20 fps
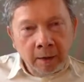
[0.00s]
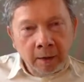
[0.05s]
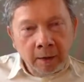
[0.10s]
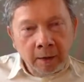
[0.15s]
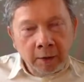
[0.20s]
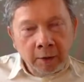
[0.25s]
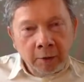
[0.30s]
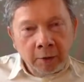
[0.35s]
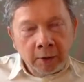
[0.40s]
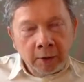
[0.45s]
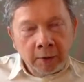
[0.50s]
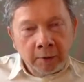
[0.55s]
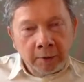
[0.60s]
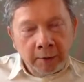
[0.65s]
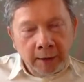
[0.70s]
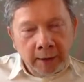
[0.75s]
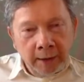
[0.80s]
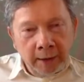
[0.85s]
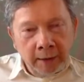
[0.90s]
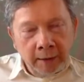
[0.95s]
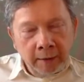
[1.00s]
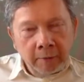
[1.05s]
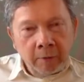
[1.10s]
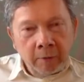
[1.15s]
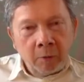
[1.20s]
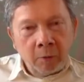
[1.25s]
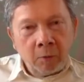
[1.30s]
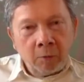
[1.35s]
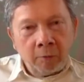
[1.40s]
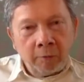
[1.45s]
You can then,
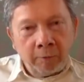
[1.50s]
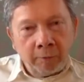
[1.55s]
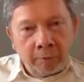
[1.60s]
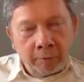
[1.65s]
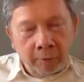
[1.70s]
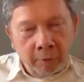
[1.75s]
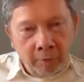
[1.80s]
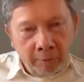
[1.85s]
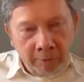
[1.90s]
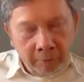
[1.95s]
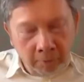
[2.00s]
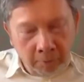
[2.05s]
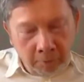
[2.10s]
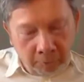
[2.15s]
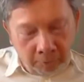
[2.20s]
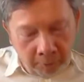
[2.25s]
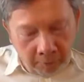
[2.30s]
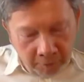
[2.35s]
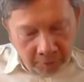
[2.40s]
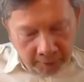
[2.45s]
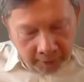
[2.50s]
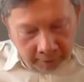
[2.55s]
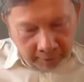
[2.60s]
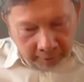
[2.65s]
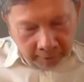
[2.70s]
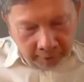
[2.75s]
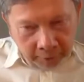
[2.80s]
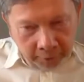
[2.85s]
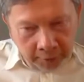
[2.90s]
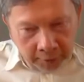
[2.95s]
from that
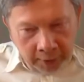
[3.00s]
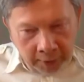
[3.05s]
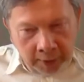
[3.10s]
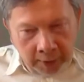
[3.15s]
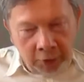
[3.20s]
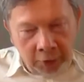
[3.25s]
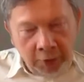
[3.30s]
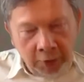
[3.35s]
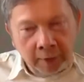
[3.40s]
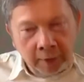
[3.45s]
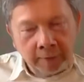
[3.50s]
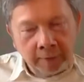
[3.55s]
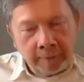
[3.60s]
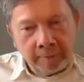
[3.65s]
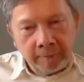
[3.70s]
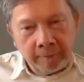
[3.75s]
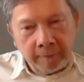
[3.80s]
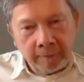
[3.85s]
foundation,